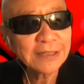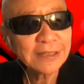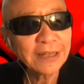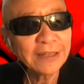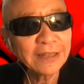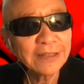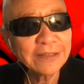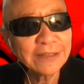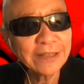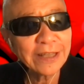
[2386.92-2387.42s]

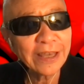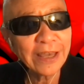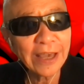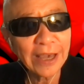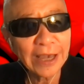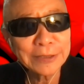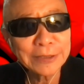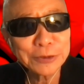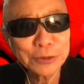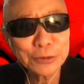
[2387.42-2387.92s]
and they
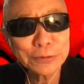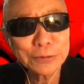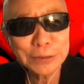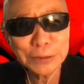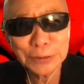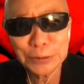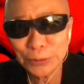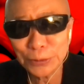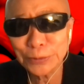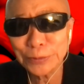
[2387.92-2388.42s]
actually
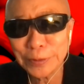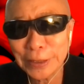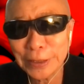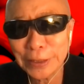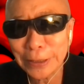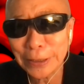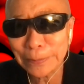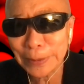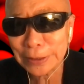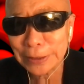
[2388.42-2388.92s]
do
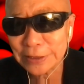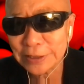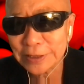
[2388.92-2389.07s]
think about it